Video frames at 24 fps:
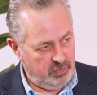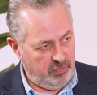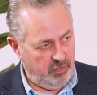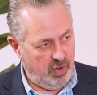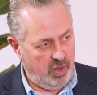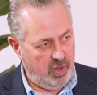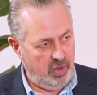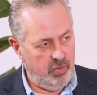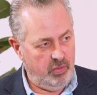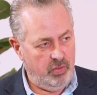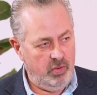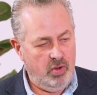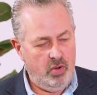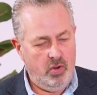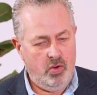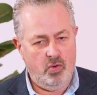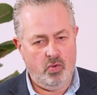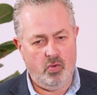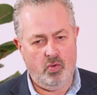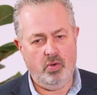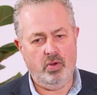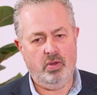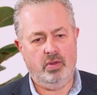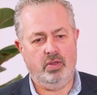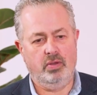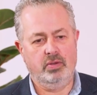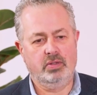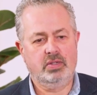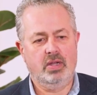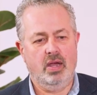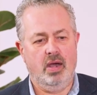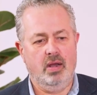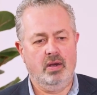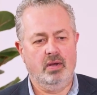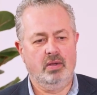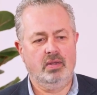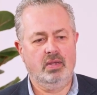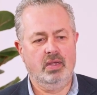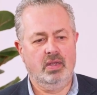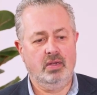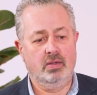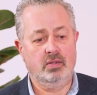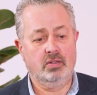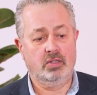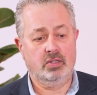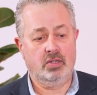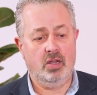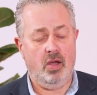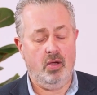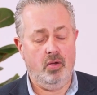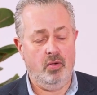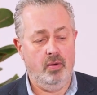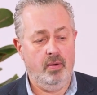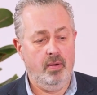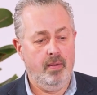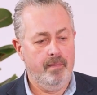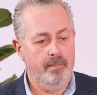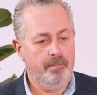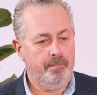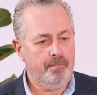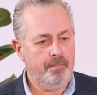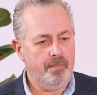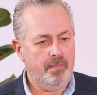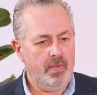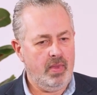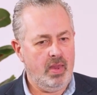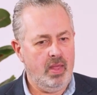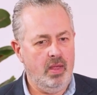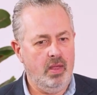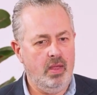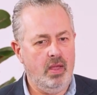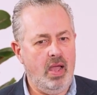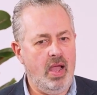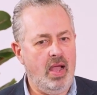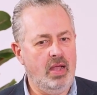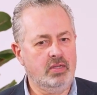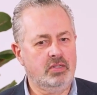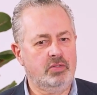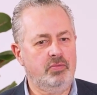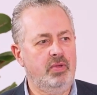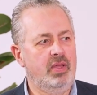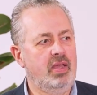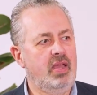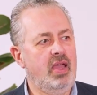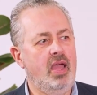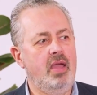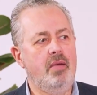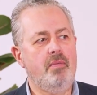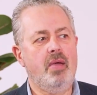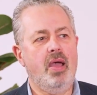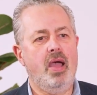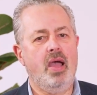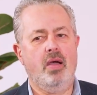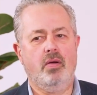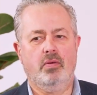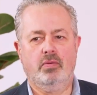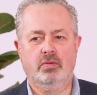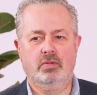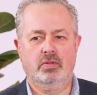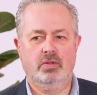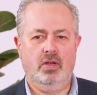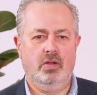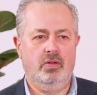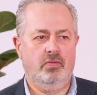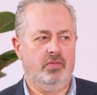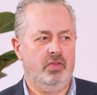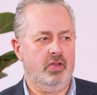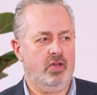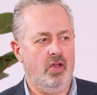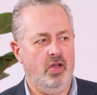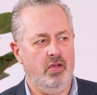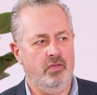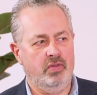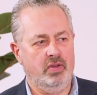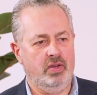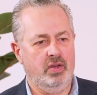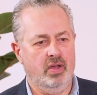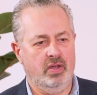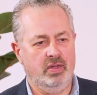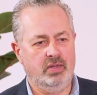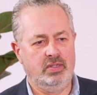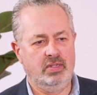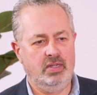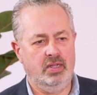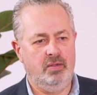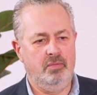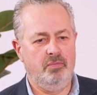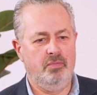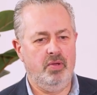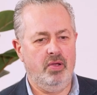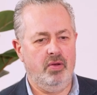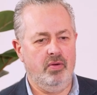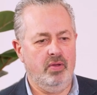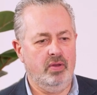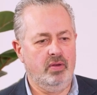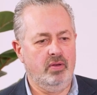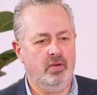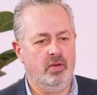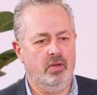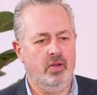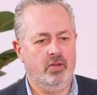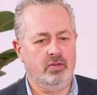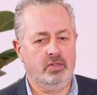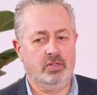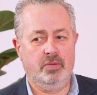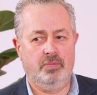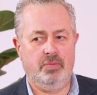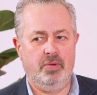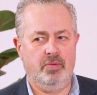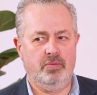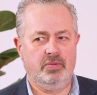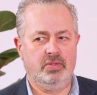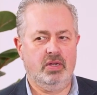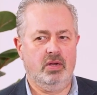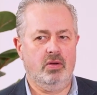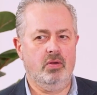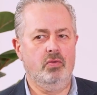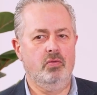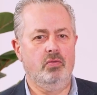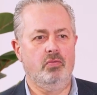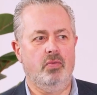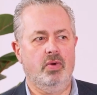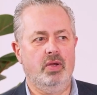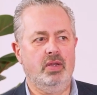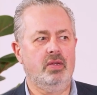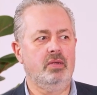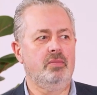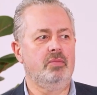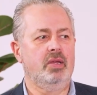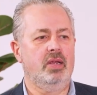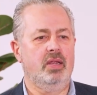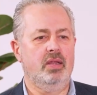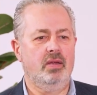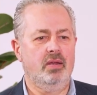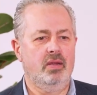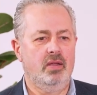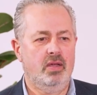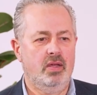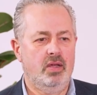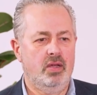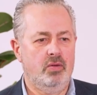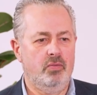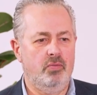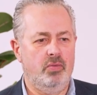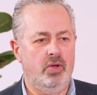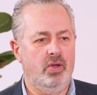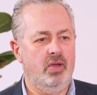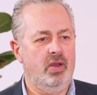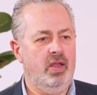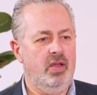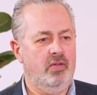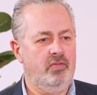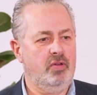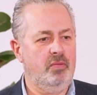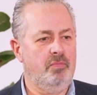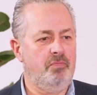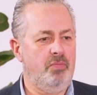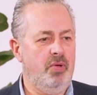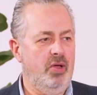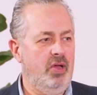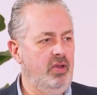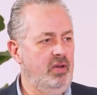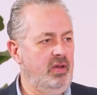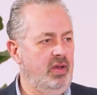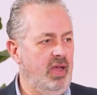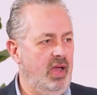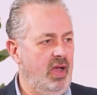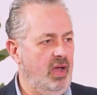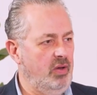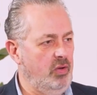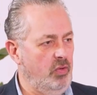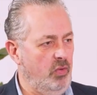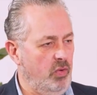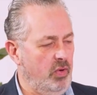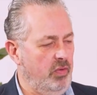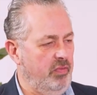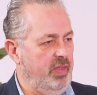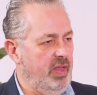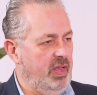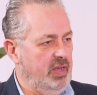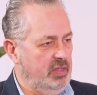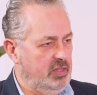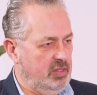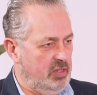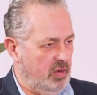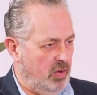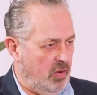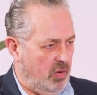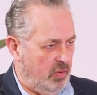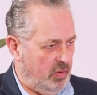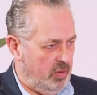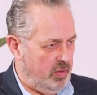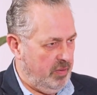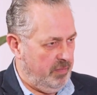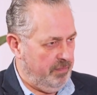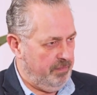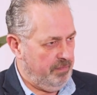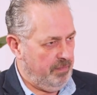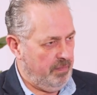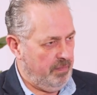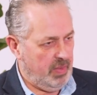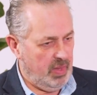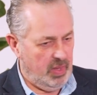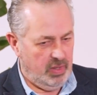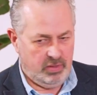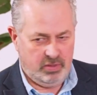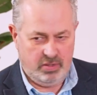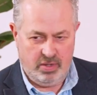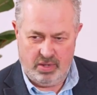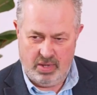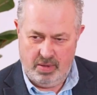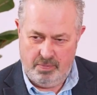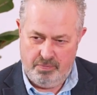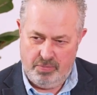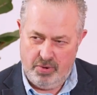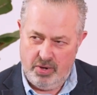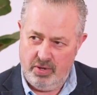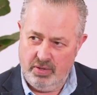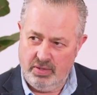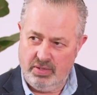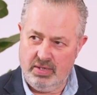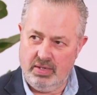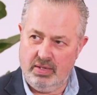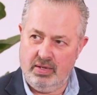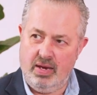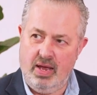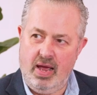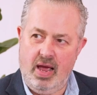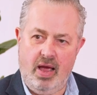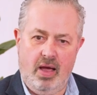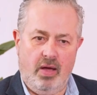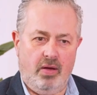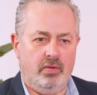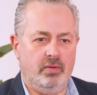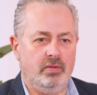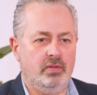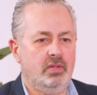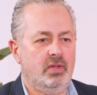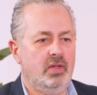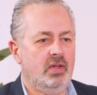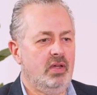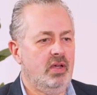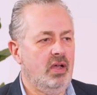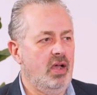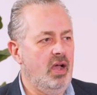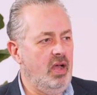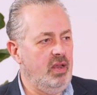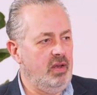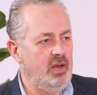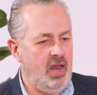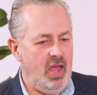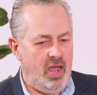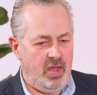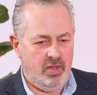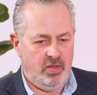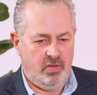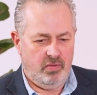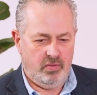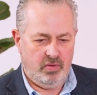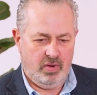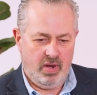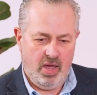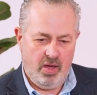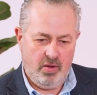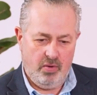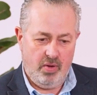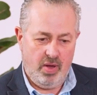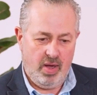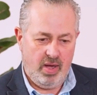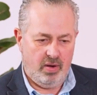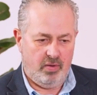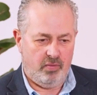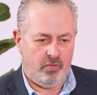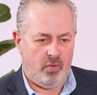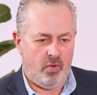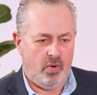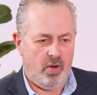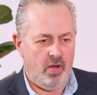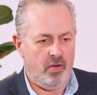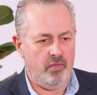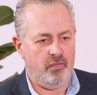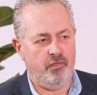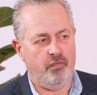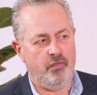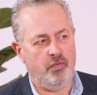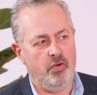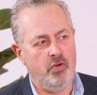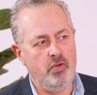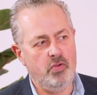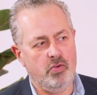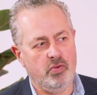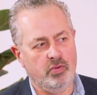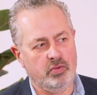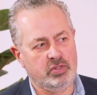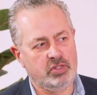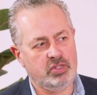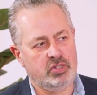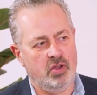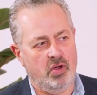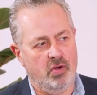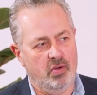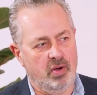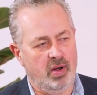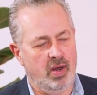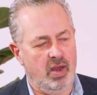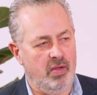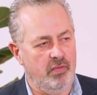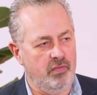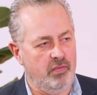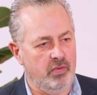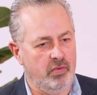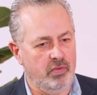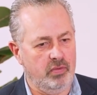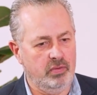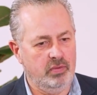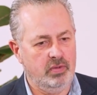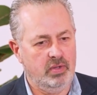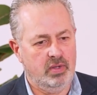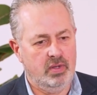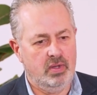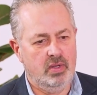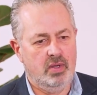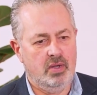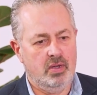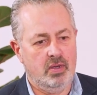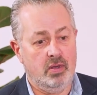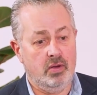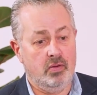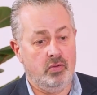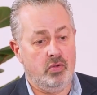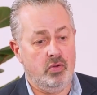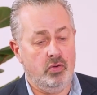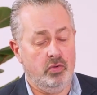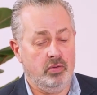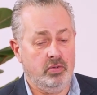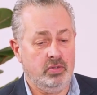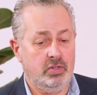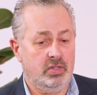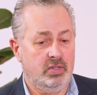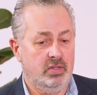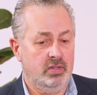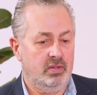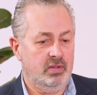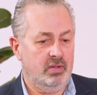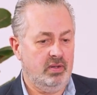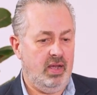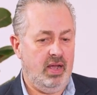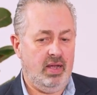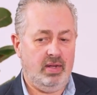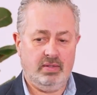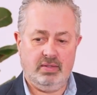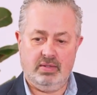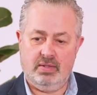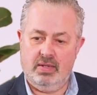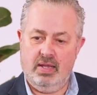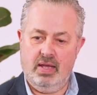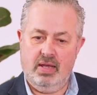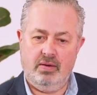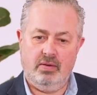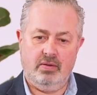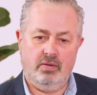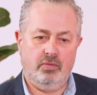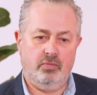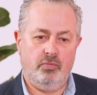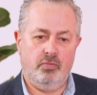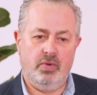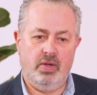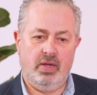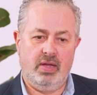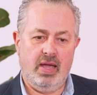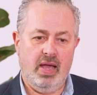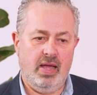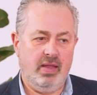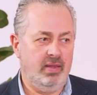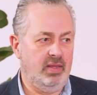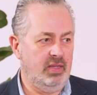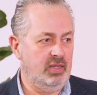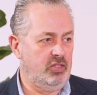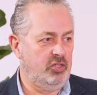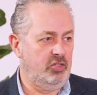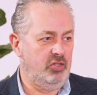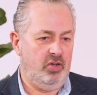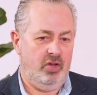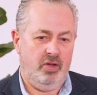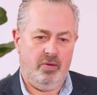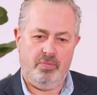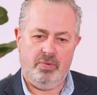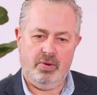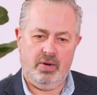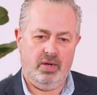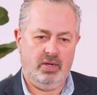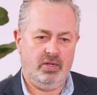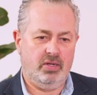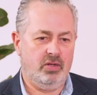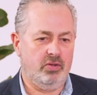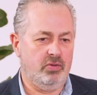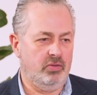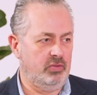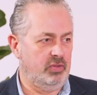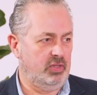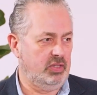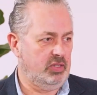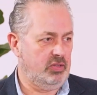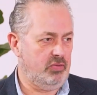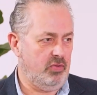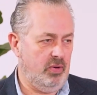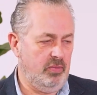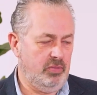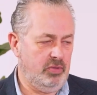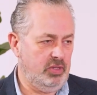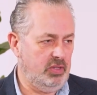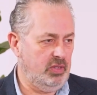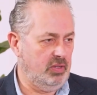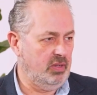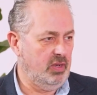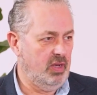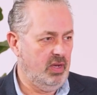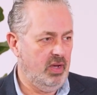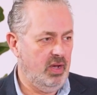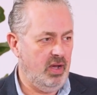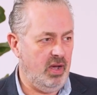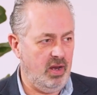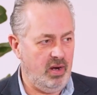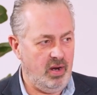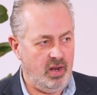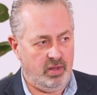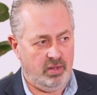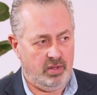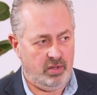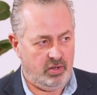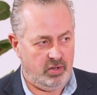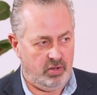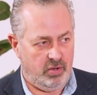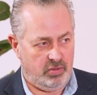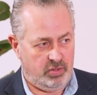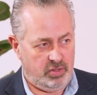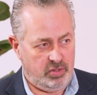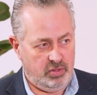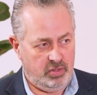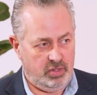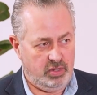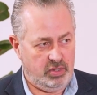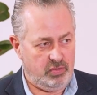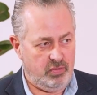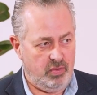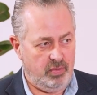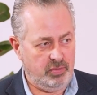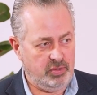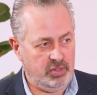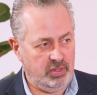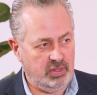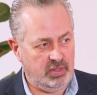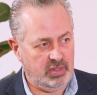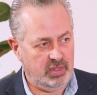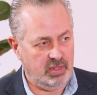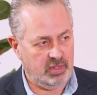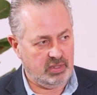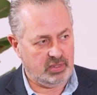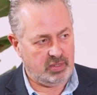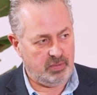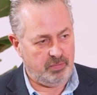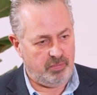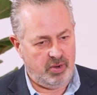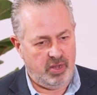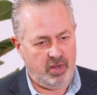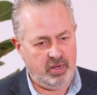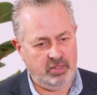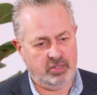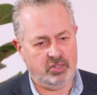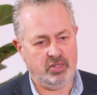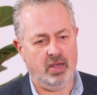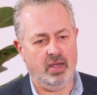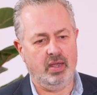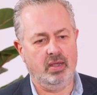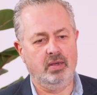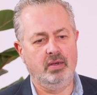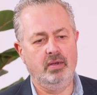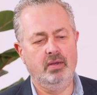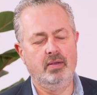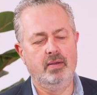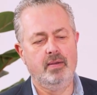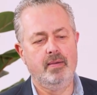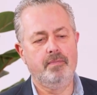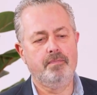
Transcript: flow, all of those kind of things. So as we came out of the COVID-19 period, lots of people said, oh, wait a minute, we're going to have to burn down all of that stock. So they burnt it down, and now you had quite a frugal stock level. And of course, as then we get this geopolitical disruption and other disruptions in the supply chain,